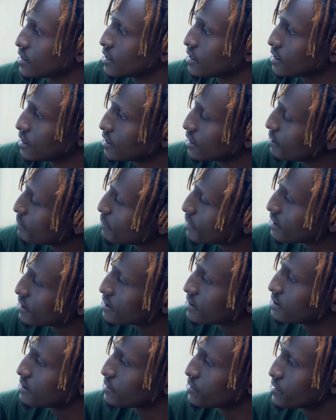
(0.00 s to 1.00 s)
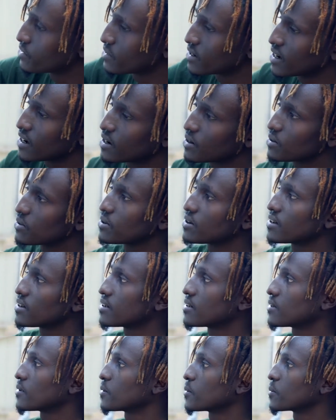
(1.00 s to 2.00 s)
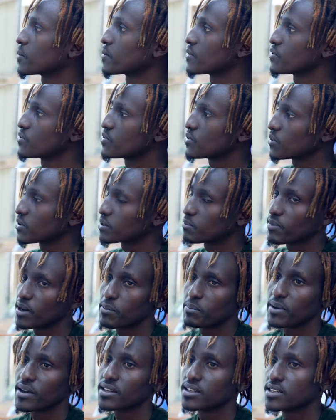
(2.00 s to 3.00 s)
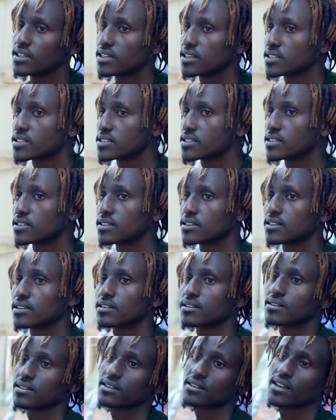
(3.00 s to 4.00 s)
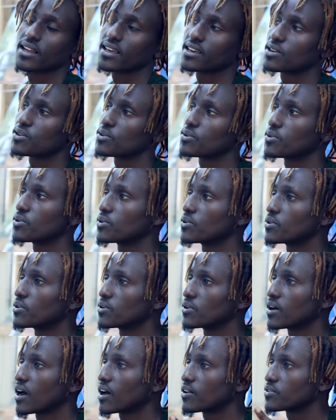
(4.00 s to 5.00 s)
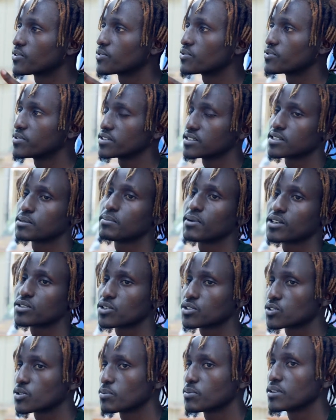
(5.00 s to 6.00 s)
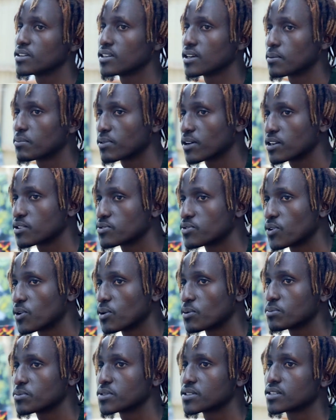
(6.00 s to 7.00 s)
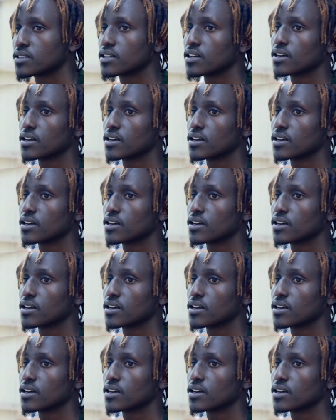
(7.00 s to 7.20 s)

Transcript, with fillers: yeah, but for now, uh, if you want my paintings, like you, you, you have to visit my social media platforms,